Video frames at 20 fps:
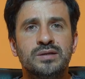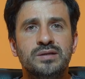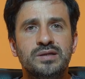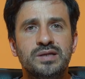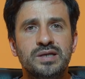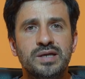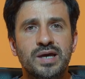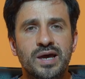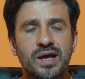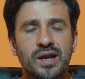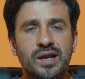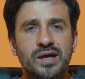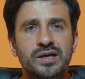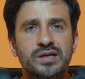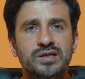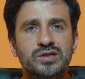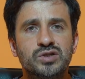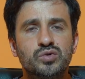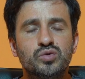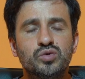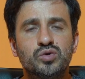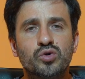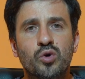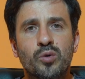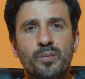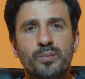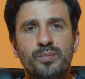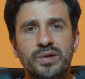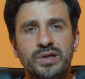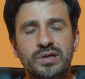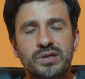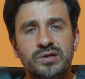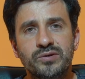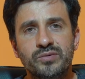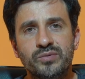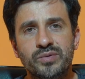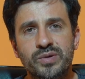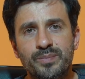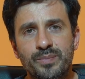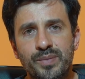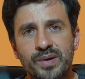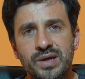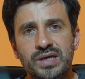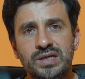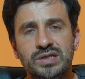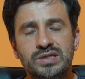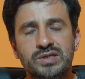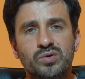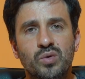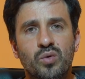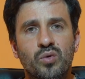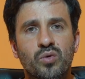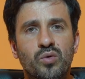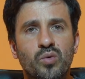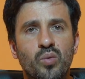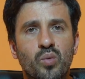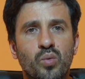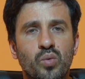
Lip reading: the LAS could completely replace or